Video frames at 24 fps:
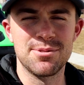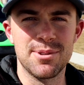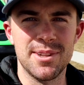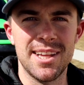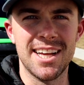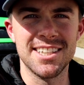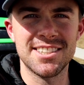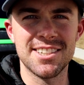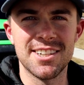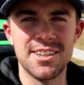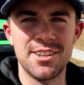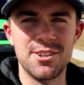Well,
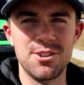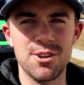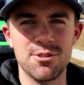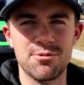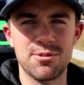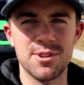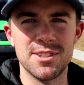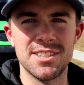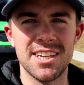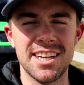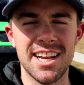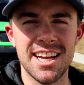that's gonna do it
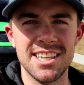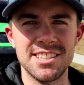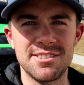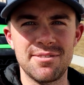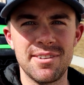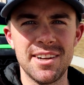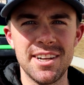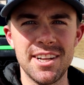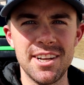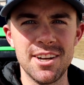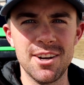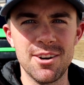for today's
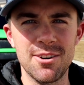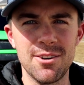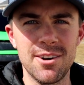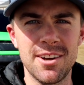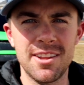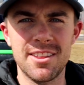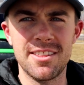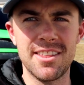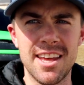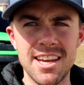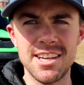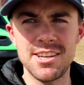video.
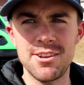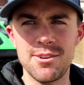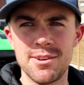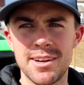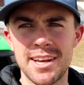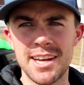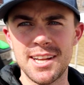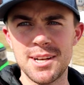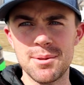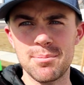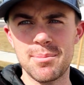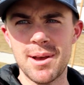Thank you
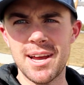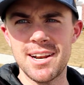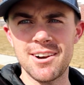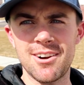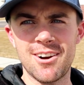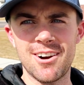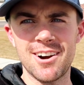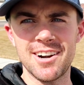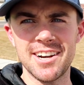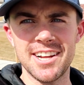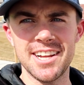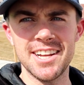again to Ben
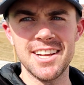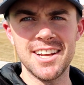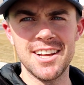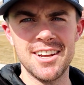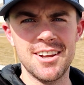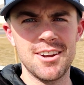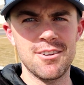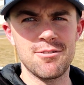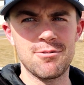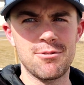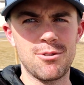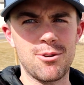Hardy
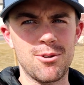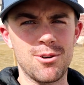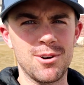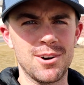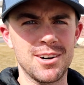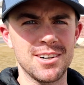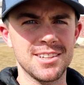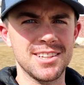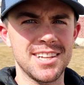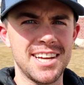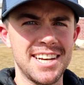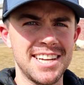
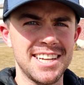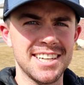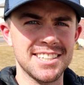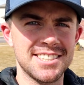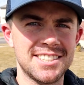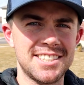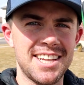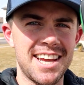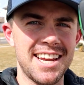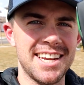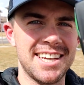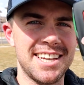for letting
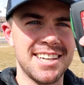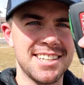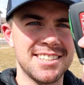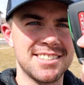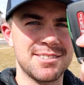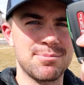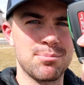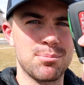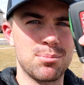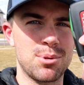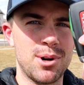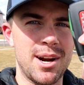us take
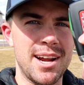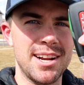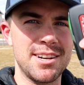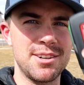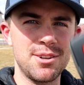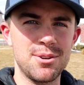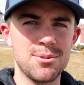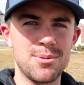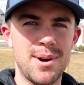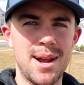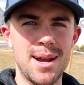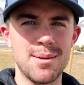his brand
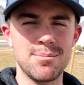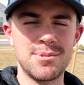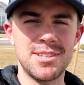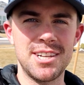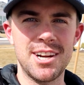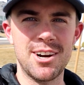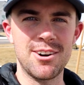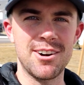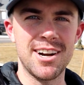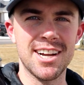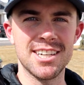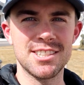new Ram
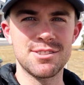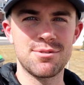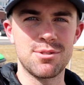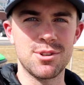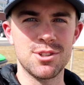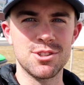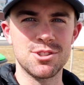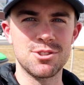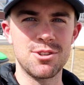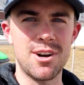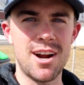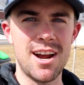TRX
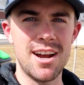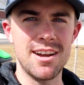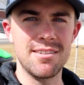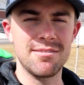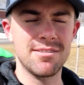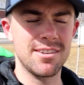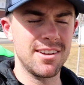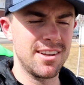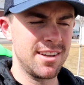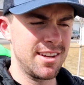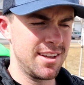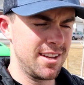for a
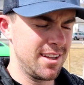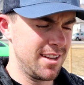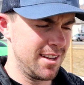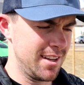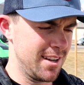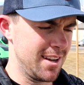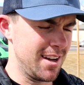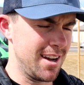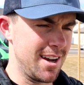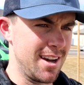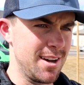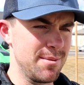drive.
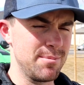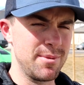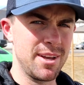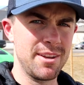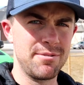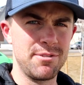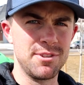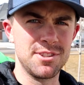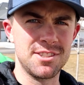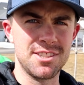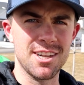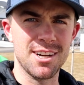
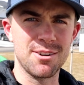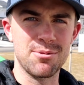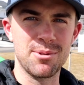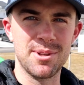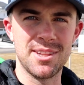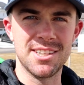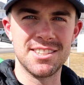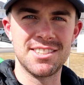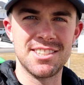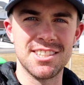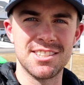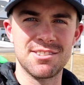If you stuck
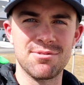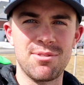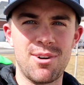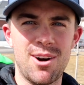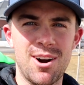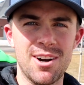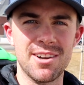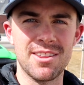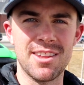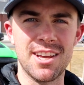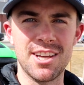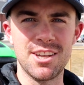with us this
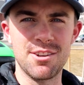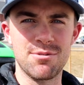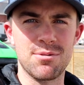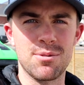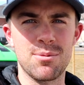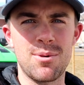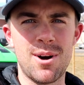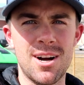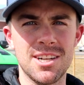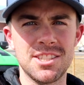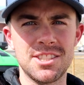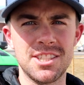far, thank you
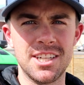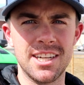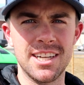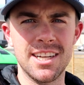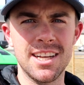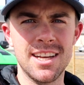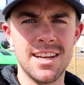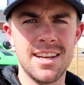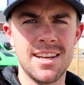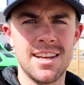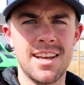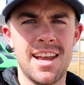for
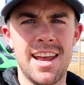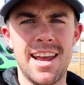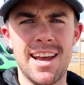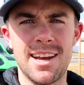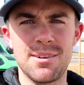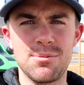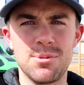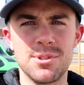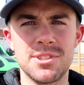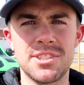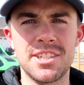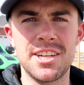watching,
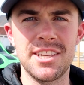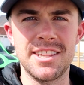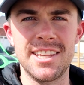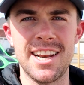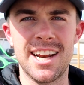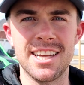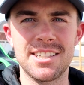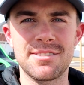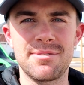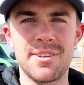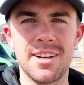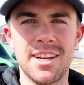and we'll see you in the
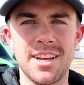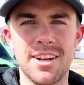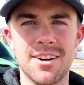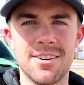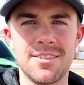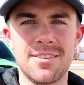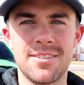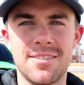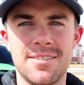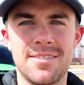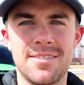next video.